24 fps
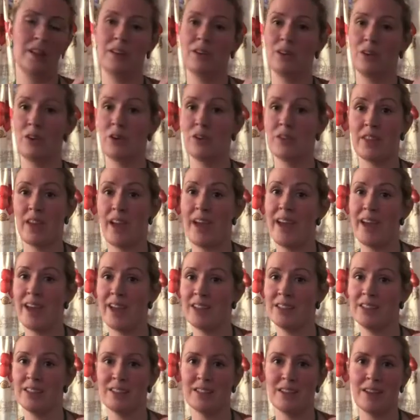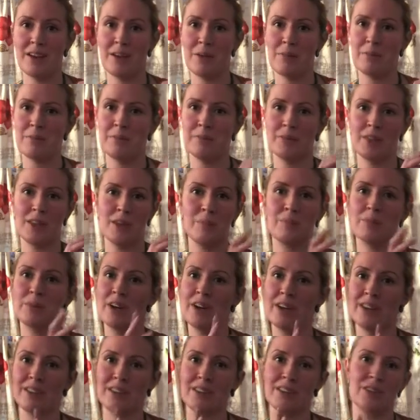On the head, a
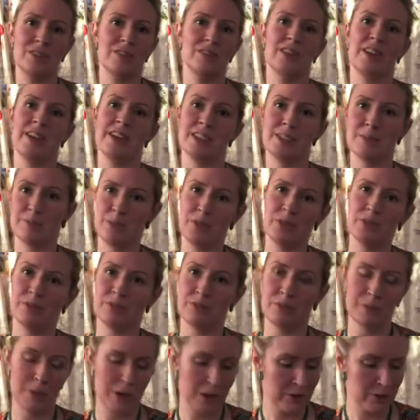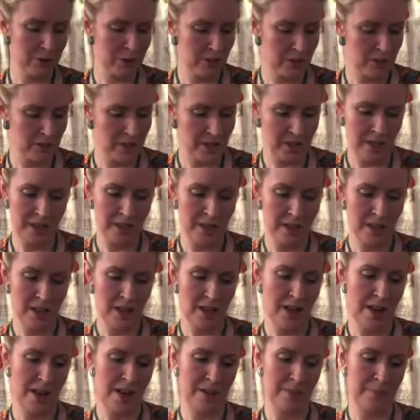brain that creates beautiful poetry.
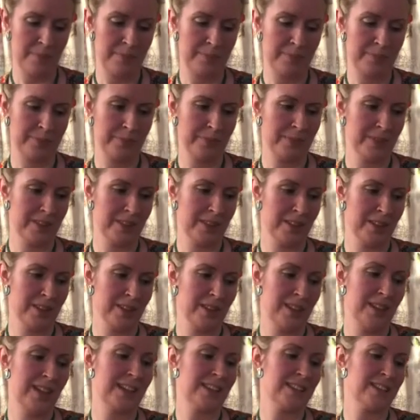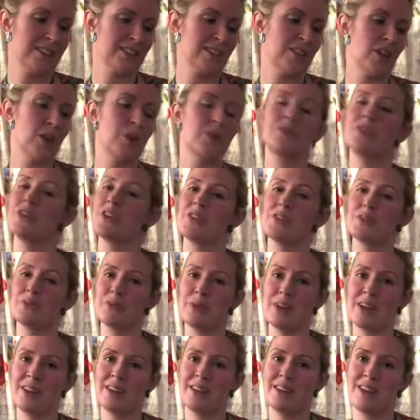Legs that know just
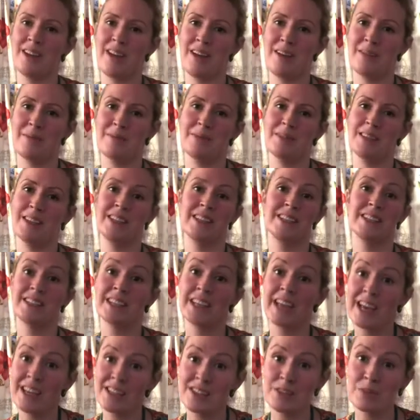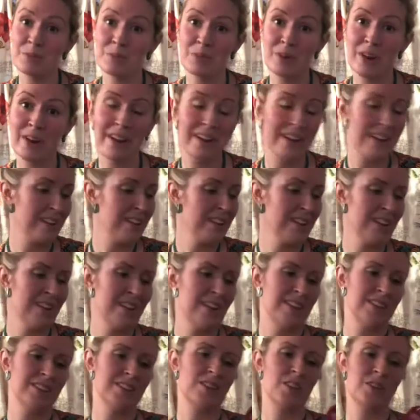when they need to get somewhere.
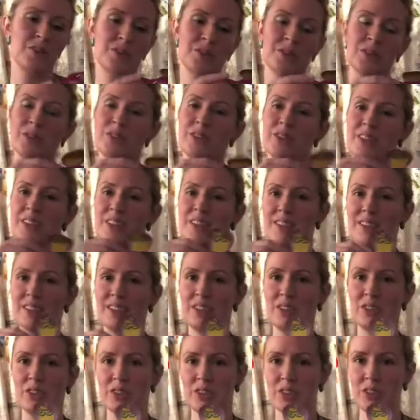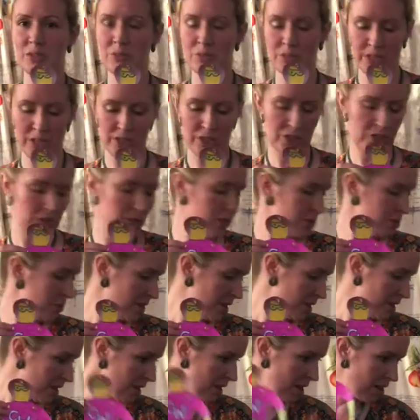So you can do what you choose with
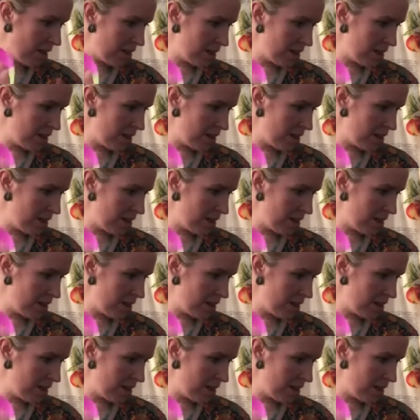it.